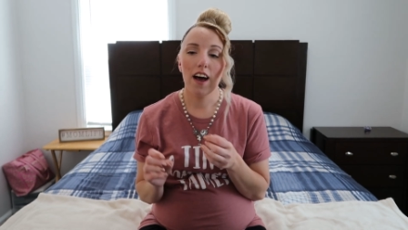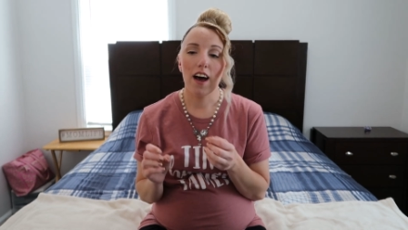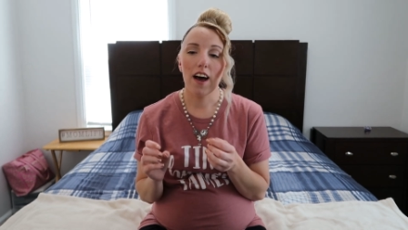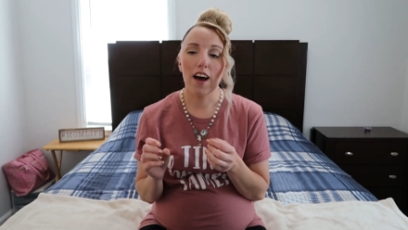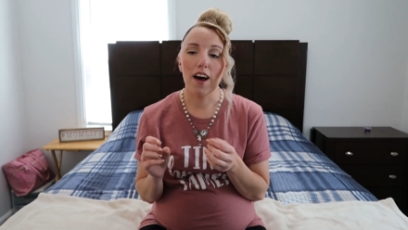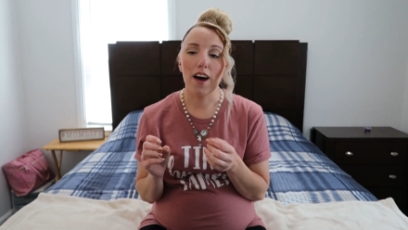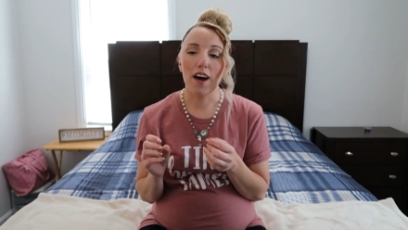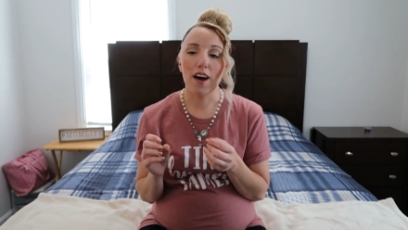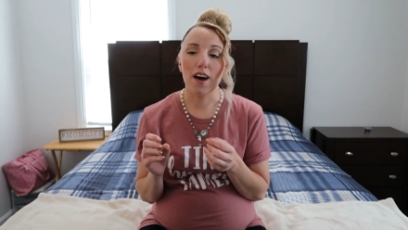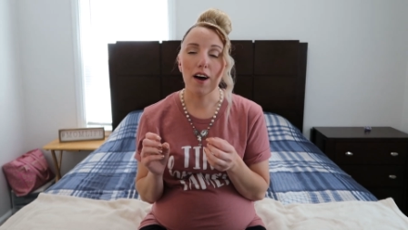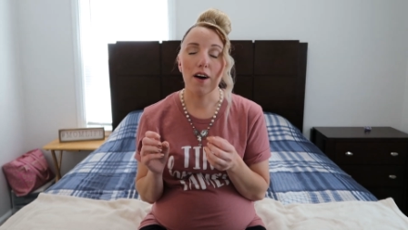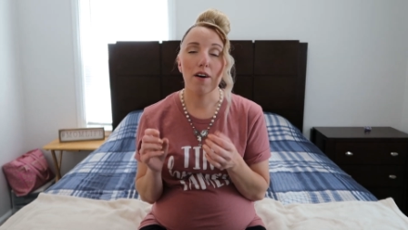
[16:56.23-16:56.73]

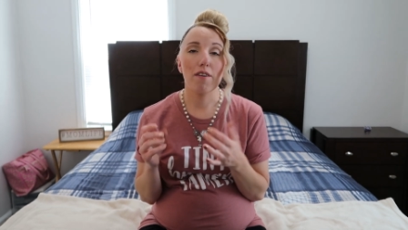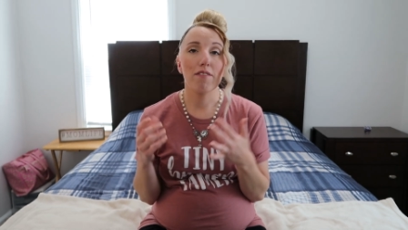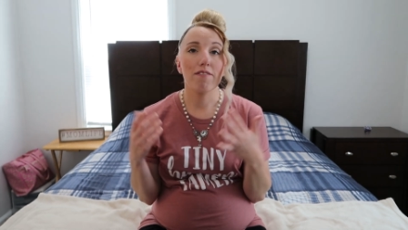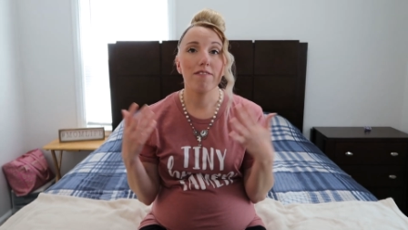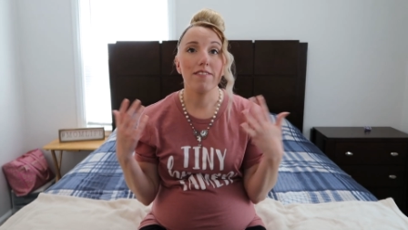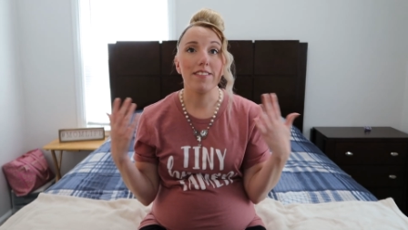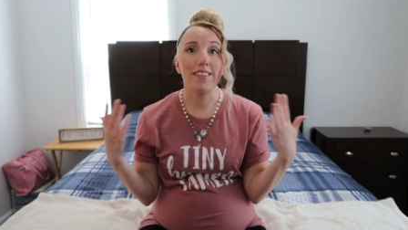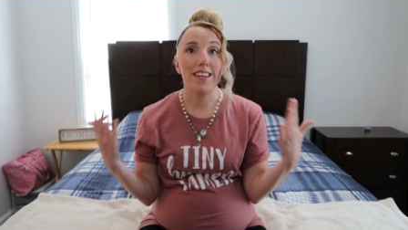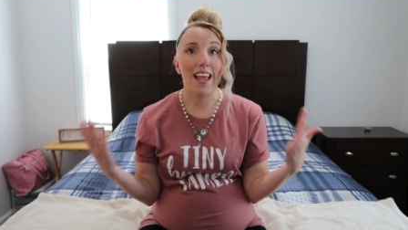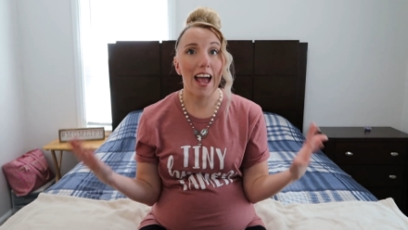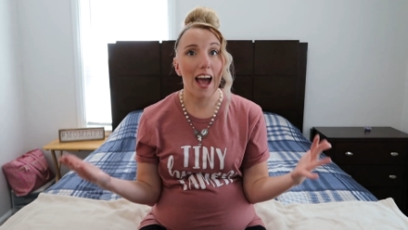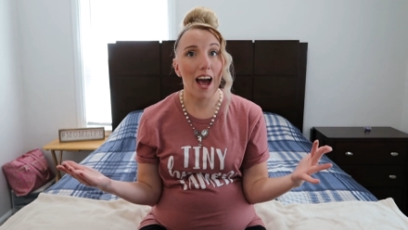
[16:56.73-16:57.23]
Uh,
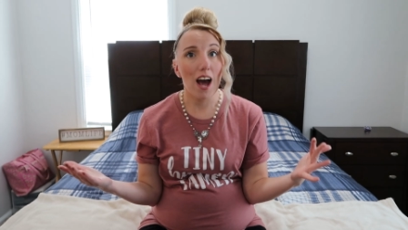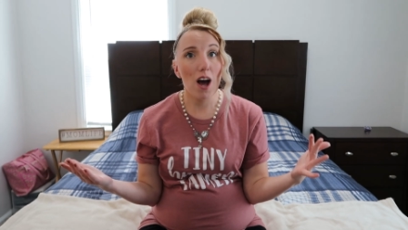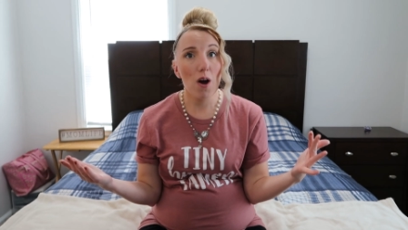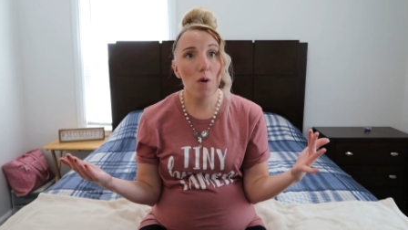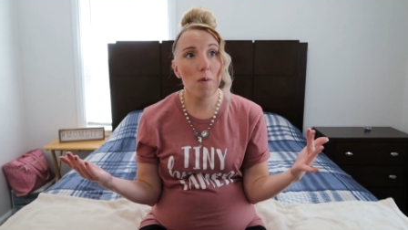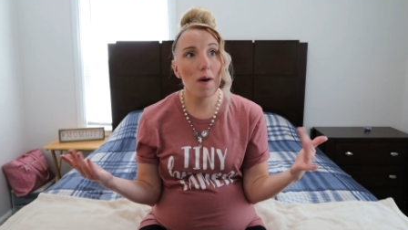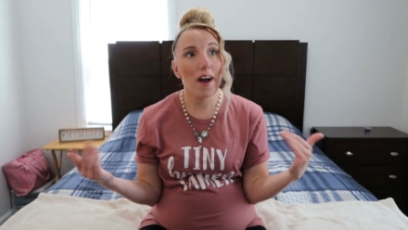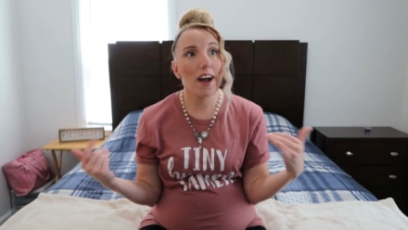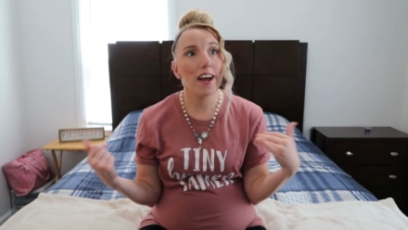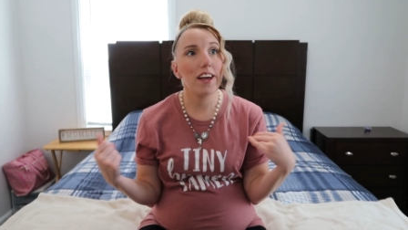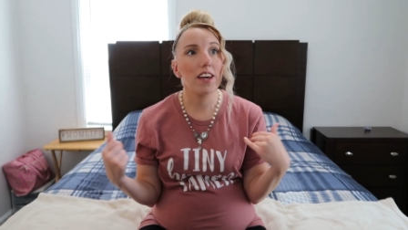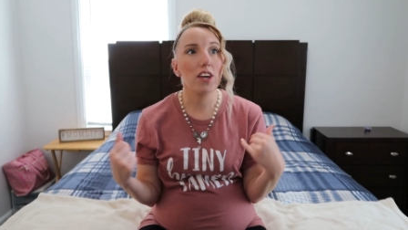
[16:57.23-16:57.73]

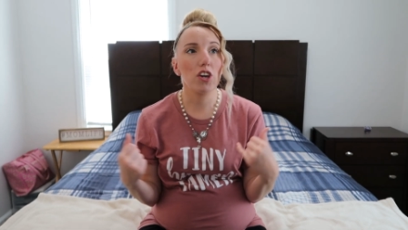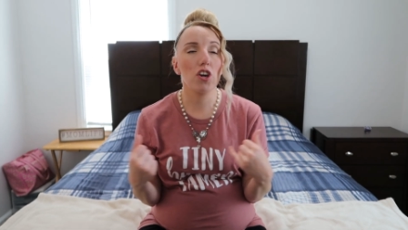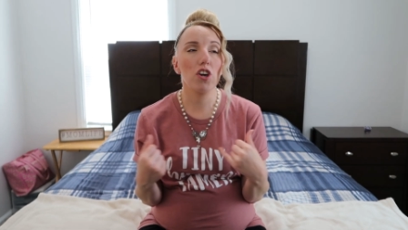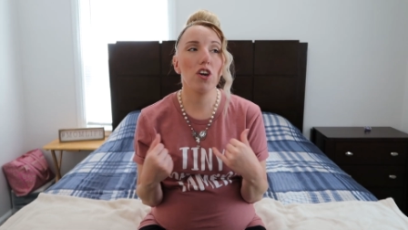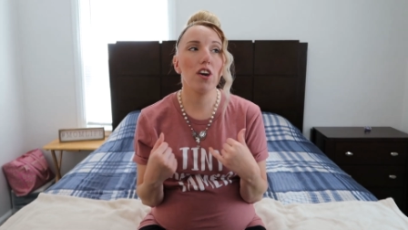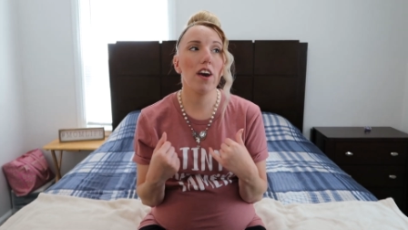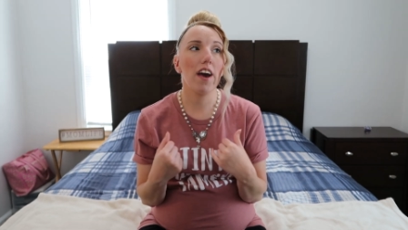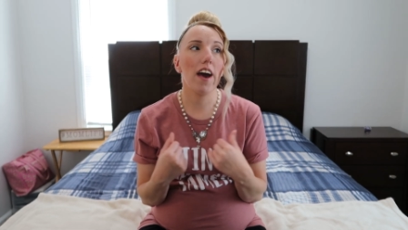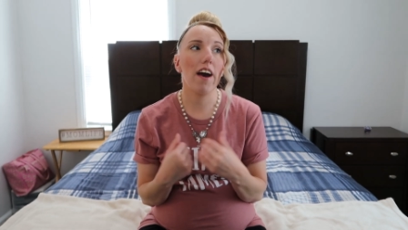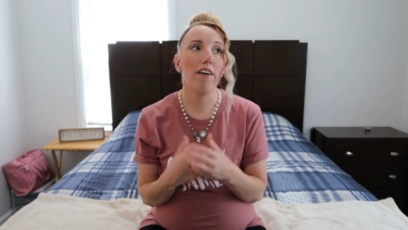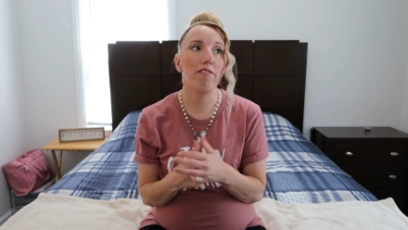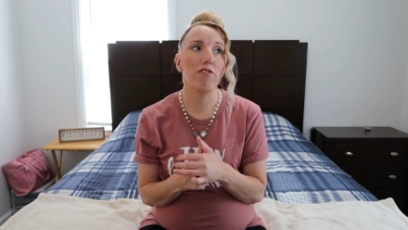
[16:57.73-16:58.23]
now I
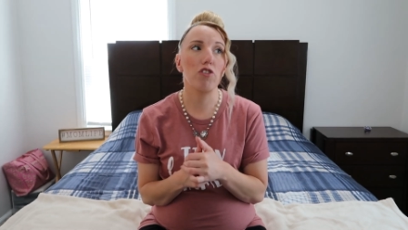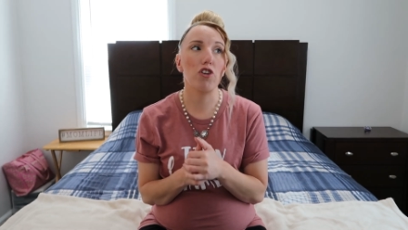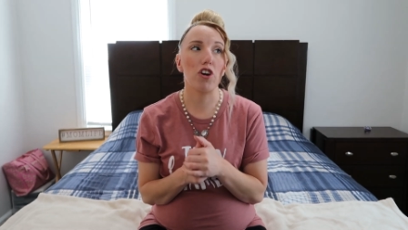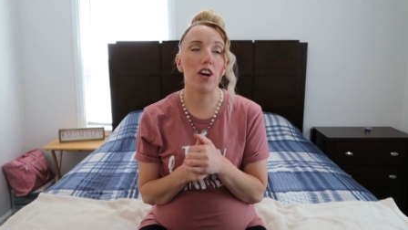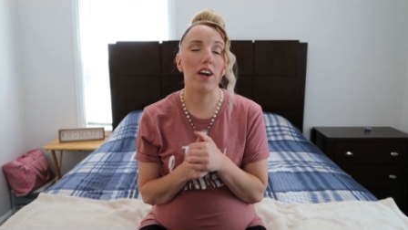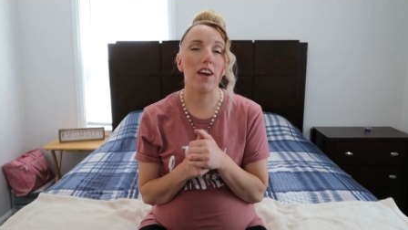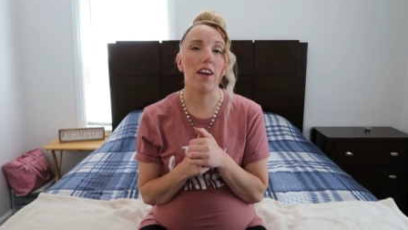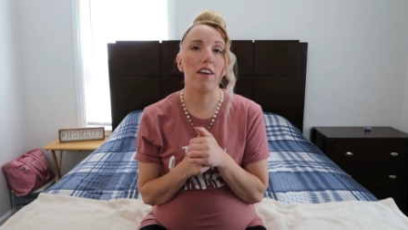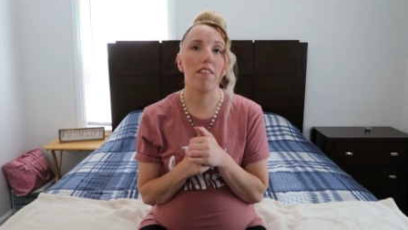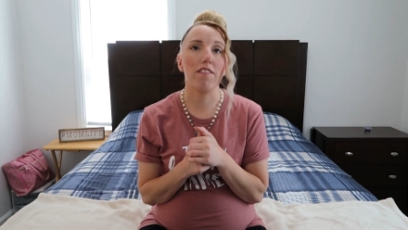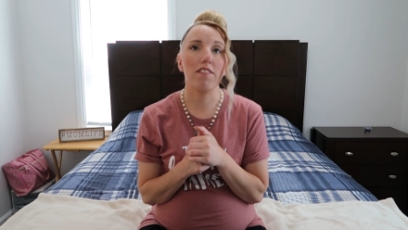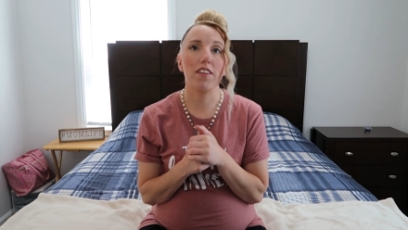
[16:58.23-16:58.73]
have
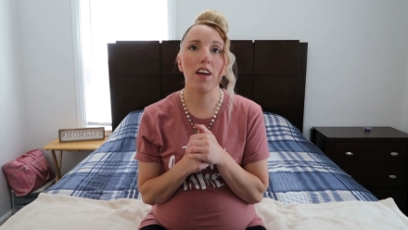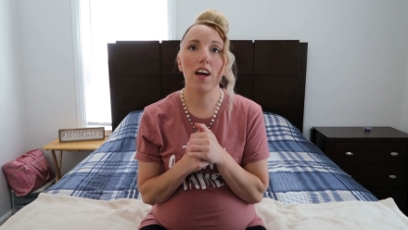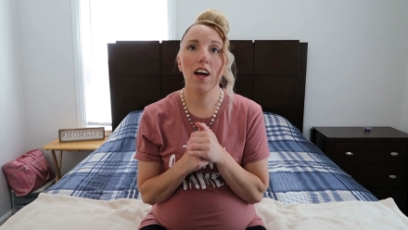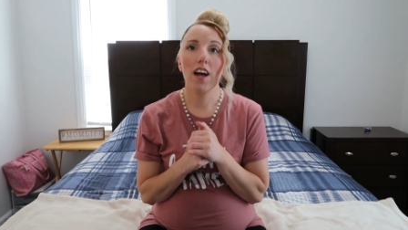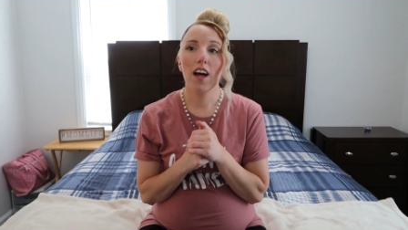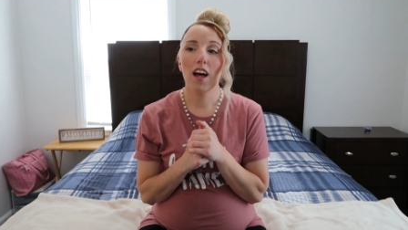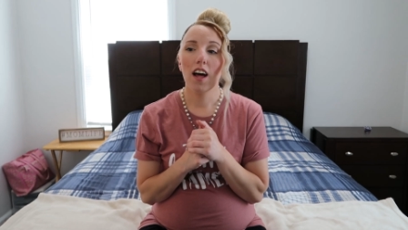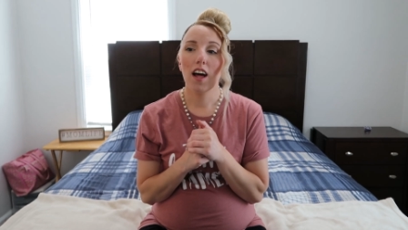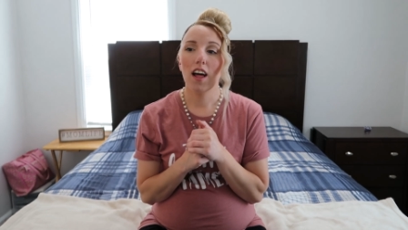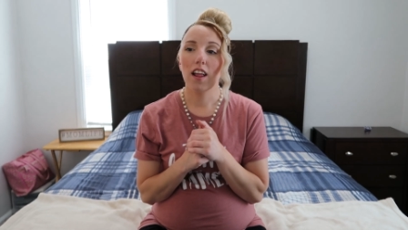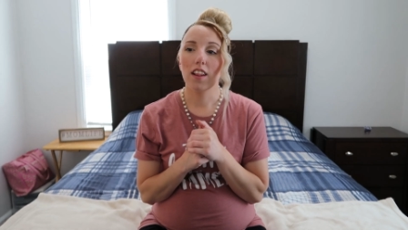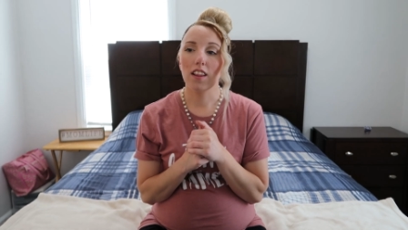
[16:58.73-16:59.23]
craved
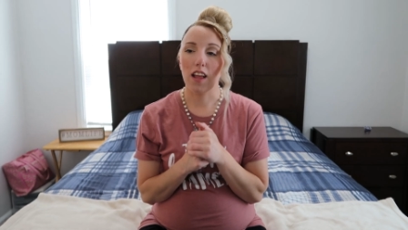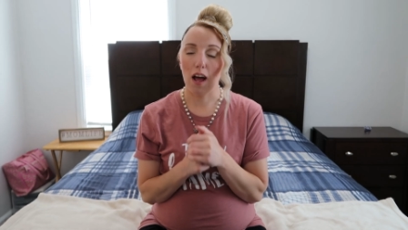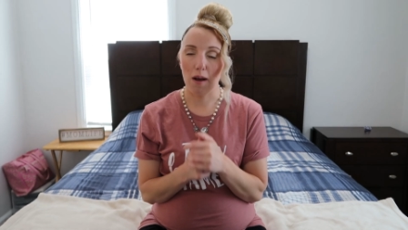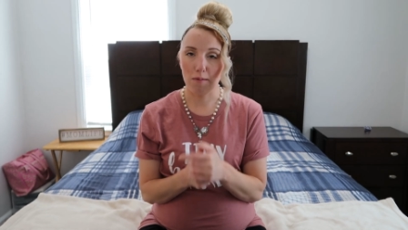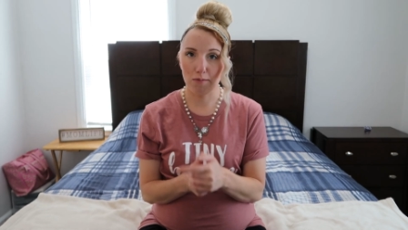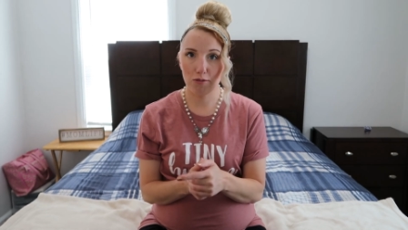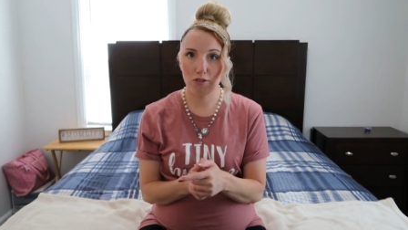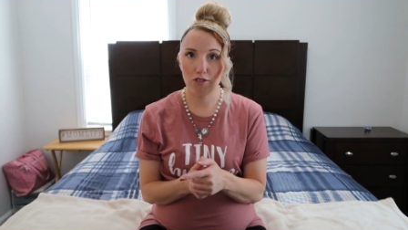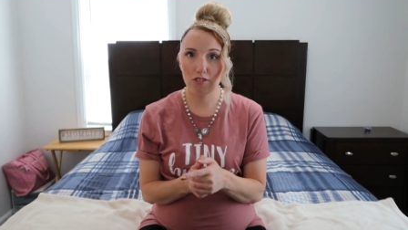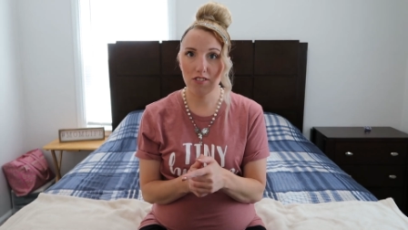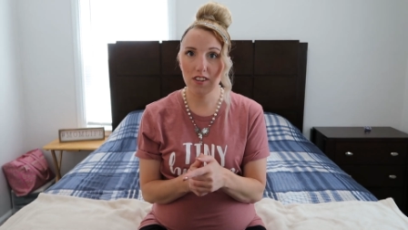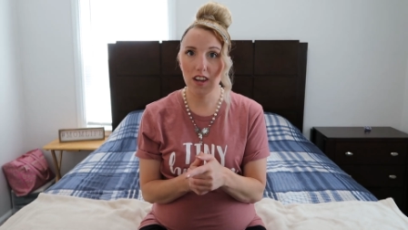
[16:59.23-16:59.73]

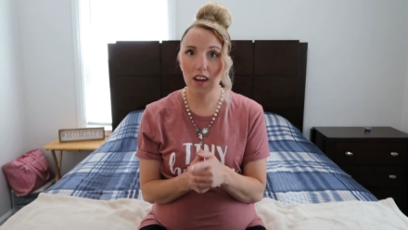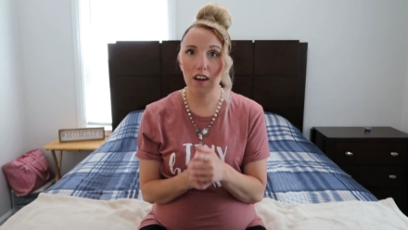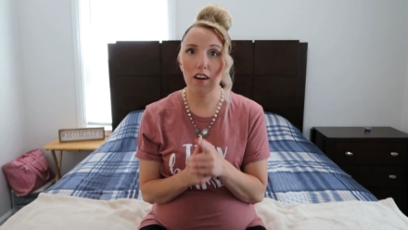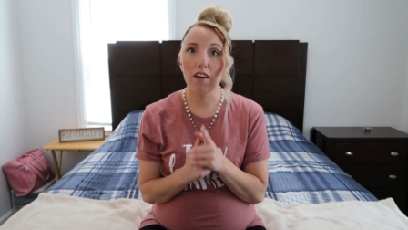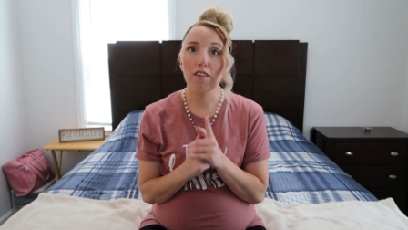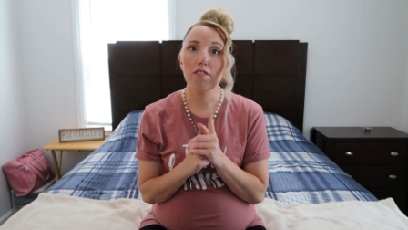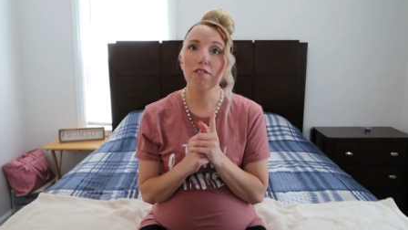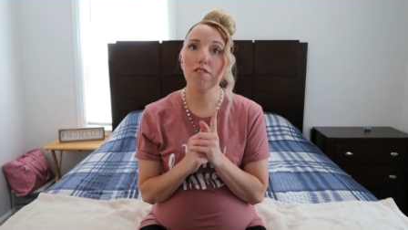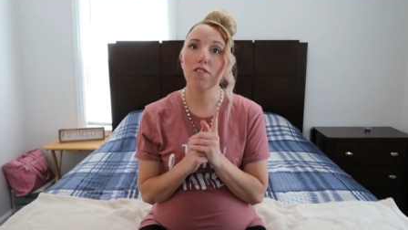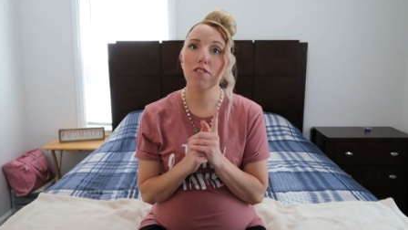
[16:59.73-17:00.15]
lobster tail